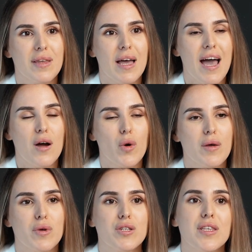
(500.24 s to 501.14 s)
And
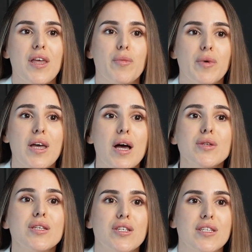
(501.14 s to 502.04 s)
one-person company
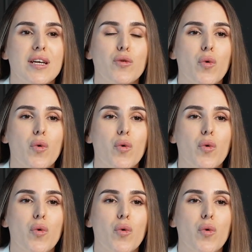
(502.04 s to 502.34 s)
obviously just has